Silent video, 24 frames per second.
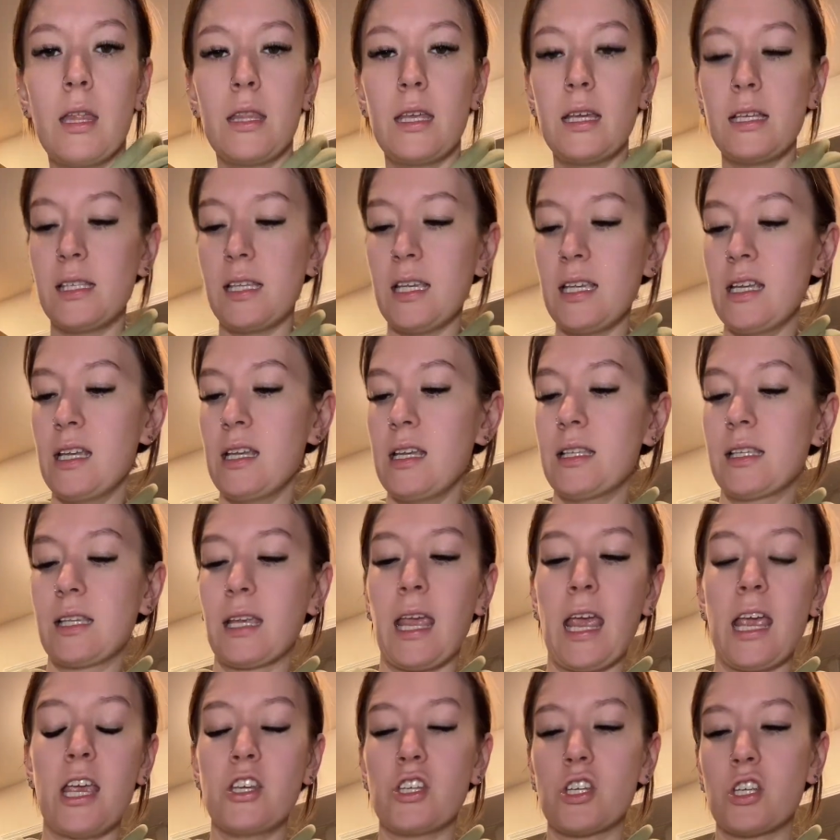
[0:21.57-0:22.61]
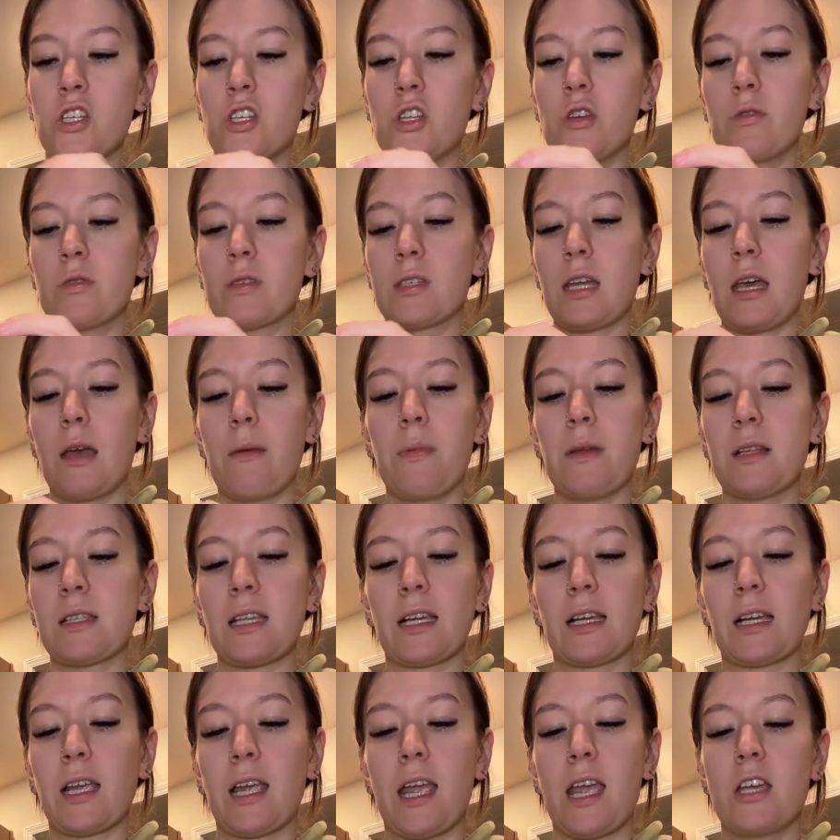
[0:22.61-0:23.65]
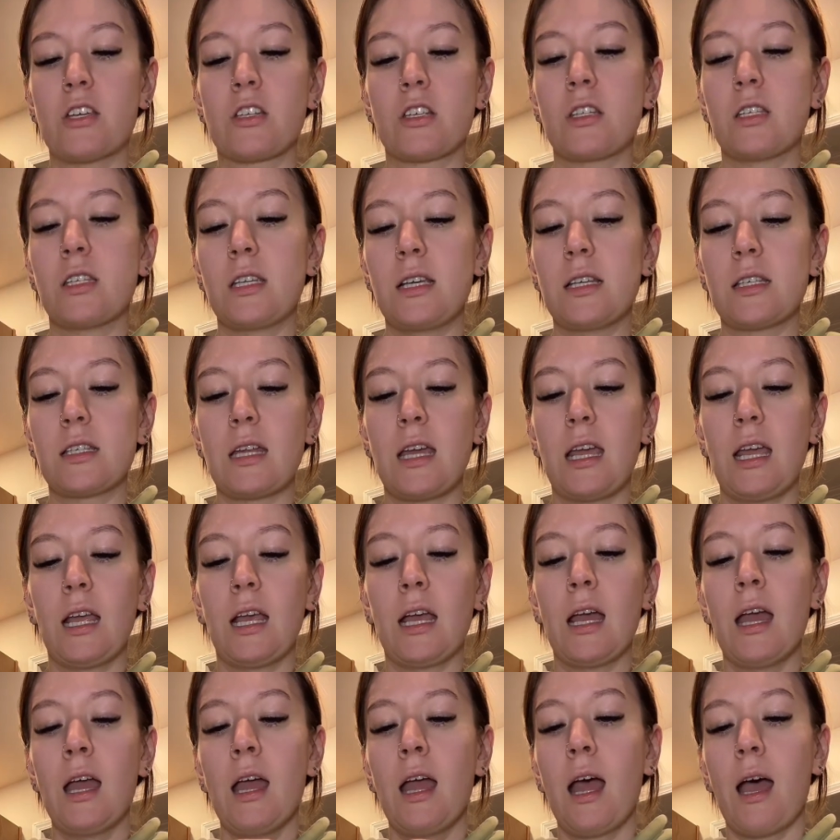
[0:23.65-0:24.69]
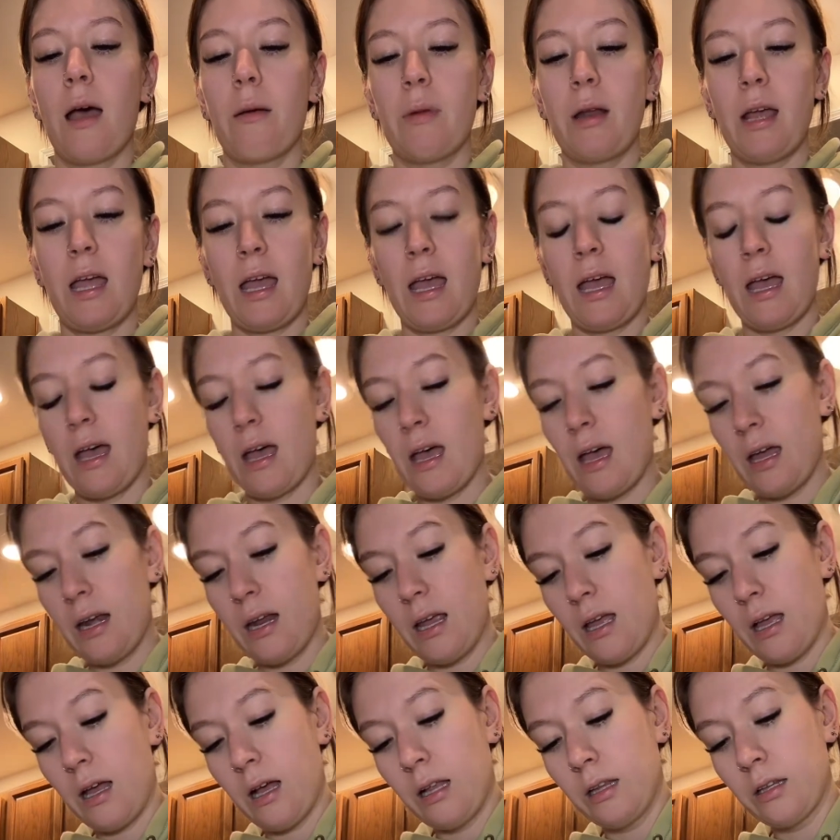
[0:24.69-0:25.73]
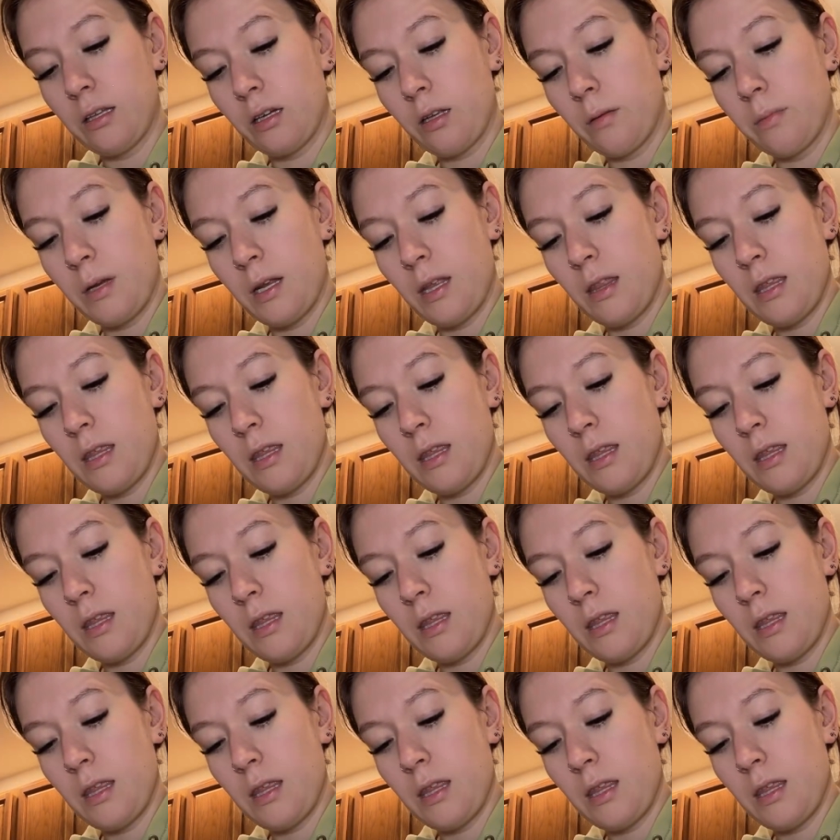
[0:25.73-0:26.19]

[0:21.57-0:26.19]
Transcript: This is Cajun two-step. It's like a Cajun seasoning. I'm gonna add a little bit of